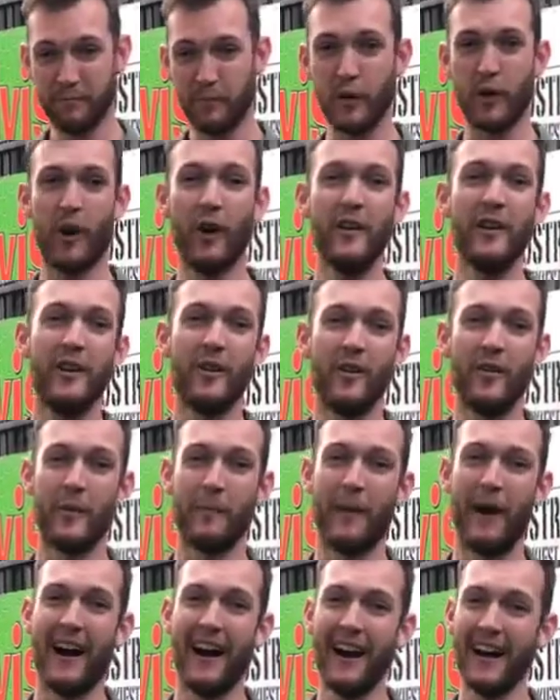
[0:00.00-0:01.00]
put on here at the
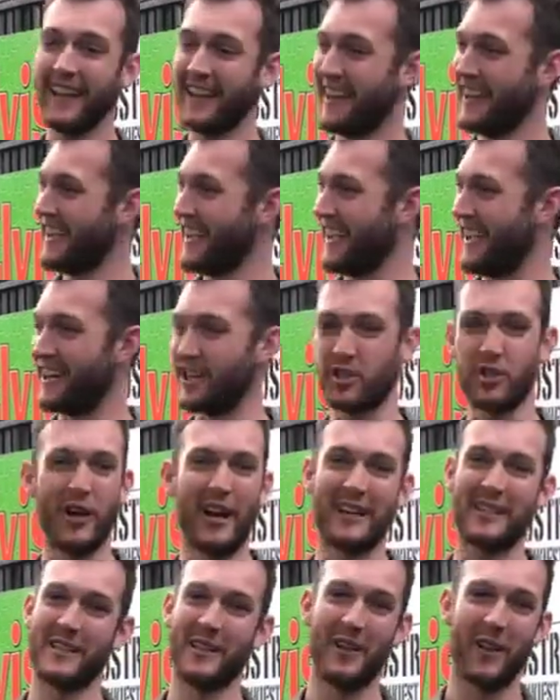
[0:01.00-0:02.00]
park. It
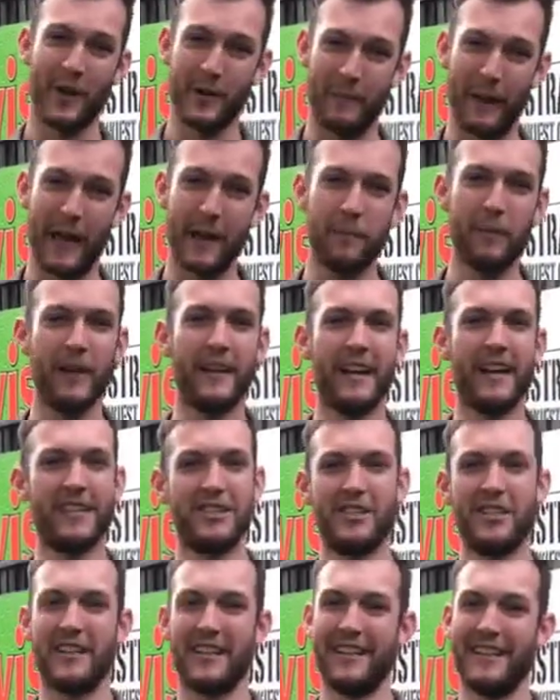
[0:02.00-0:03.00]
attracts a lot of people, and as
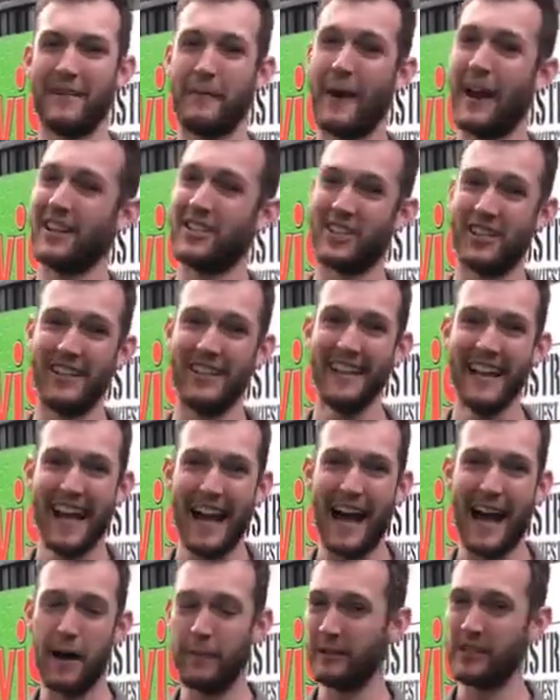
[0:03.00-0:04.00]
you can imagine,
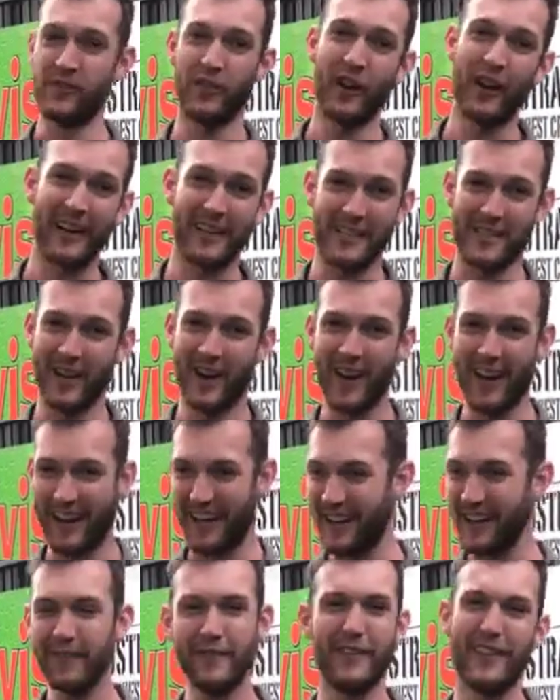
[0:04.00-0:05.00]
it's very
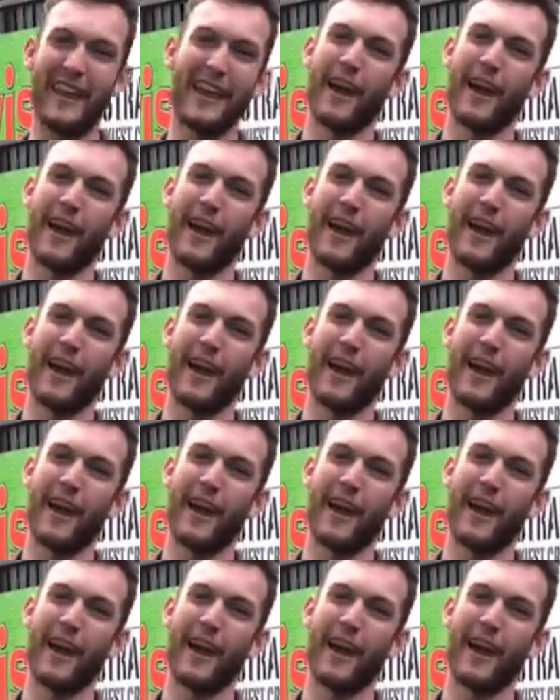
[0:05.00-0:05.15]
exciting for the